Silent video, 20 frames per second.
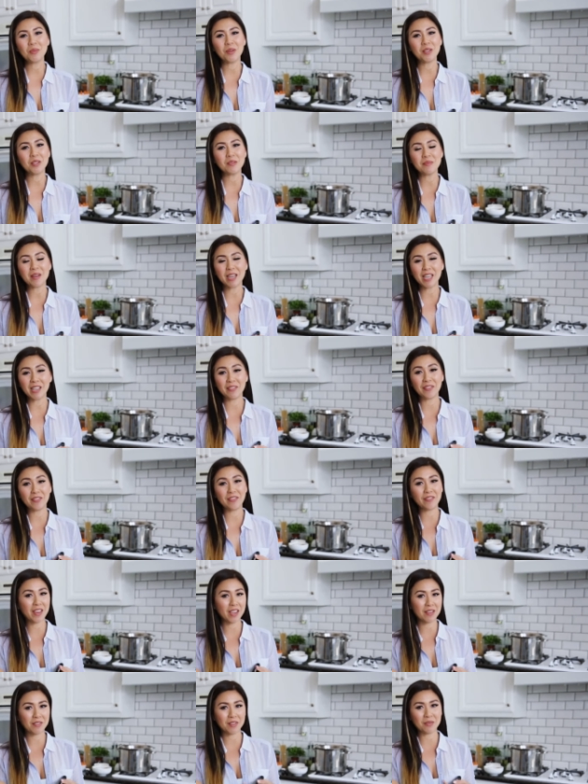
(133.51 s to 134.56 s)
one of my
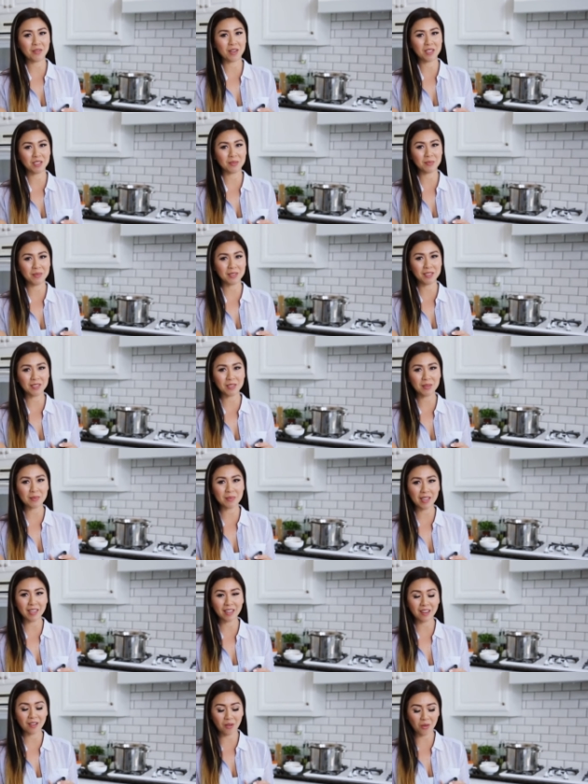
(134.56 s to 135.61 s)
favorite recipes to
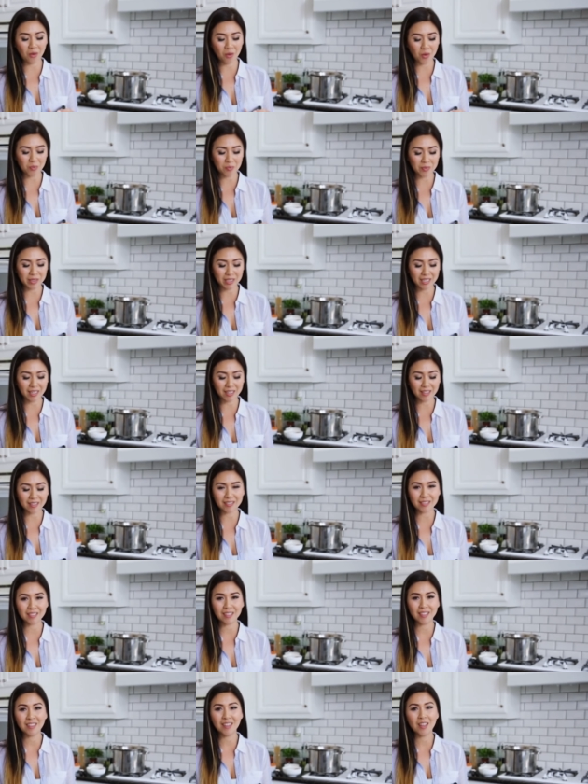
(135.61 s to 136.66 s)
make at home
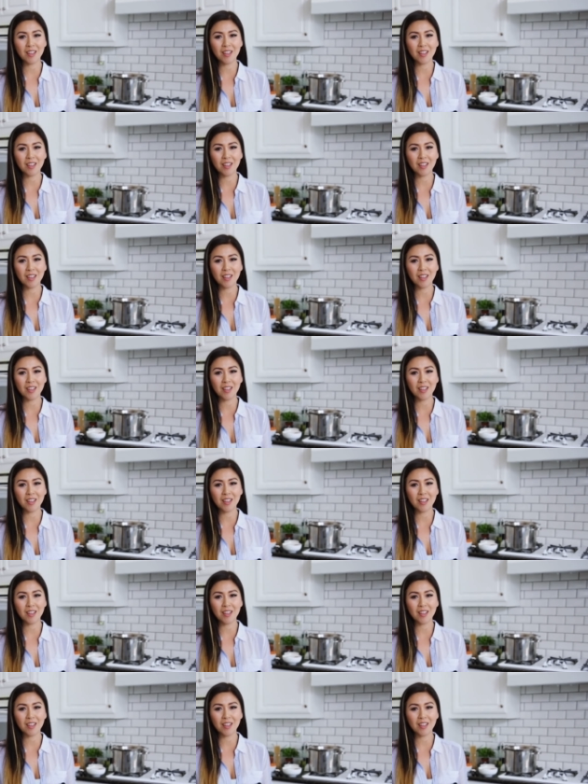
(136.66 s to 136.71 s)
because